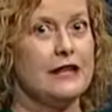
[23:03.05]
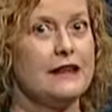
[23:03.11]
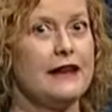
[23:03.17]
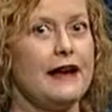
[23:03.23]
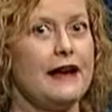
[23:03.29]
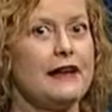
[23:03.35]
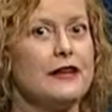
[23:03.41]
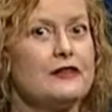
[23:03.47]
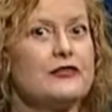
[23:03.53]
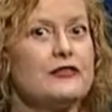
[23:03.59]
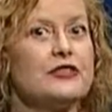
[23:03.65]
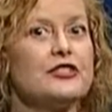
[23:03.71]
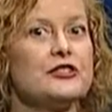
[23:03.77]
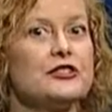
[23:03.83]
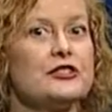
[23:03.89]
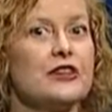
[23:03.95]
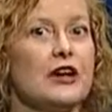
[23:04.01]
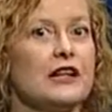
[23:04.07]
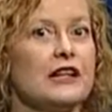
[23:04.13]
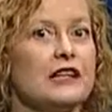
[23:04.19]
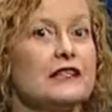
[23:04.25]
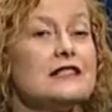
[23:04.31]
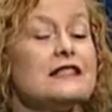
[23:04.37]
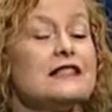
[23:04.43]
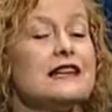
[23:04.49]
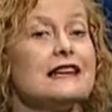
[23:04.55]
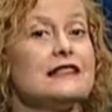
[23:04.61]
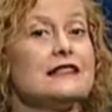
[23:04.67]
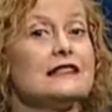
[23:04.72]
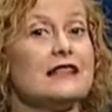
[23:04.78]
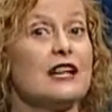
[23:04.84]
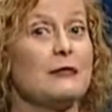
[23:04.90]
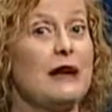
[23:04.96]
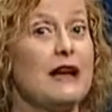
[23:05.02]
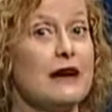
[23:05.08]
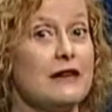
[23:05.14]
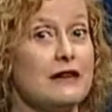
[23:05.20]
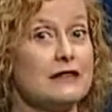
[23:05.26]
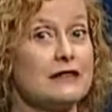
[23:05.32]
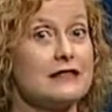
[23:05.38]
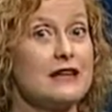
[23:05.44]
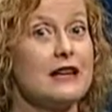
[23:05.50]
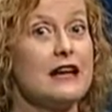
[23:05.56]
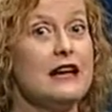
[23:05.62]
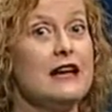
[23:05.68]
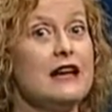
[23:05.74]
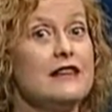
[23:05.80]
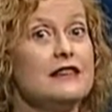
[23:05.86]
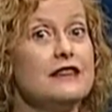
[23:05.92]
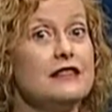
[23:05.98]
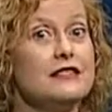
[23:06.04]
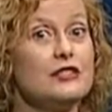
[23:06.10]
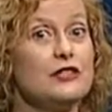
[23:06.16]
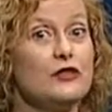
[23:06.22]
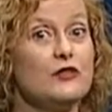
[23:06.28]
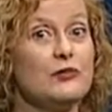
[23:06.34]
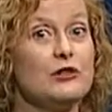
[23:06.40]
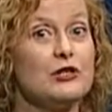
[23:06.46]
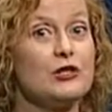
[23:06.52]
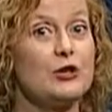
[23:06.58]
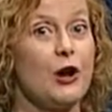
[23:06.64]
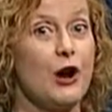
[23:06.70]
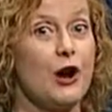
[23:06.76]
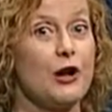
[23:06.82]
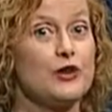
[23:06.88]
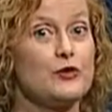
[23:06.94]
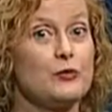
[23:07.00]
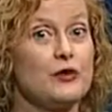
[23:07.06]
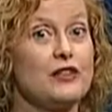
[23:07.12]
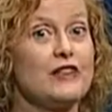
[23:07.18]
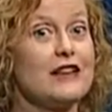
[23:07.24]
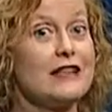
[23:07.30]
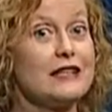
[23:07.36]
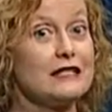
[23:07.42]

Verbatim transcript: that of Richard Dawkins and Sam Harris. These two have been charged with